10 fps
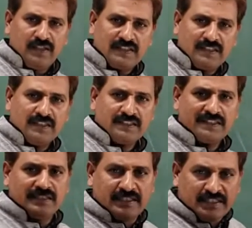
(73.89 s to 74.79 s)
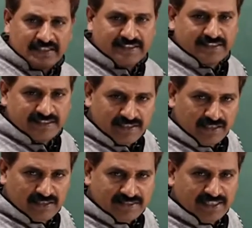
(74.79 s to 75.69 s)
discuss
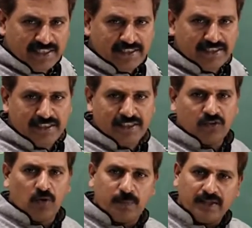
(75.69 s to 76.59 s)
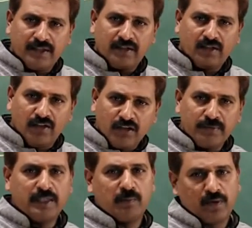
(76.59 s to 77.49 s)
the CET NEET topic along
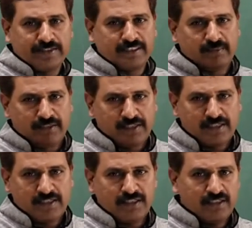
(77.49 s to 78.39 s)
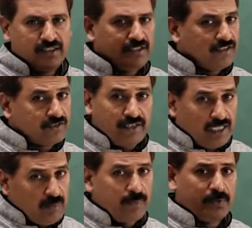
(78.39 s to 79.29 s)
with the board examination. This will
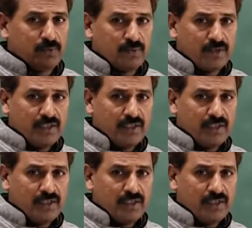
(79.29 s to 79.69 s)
help you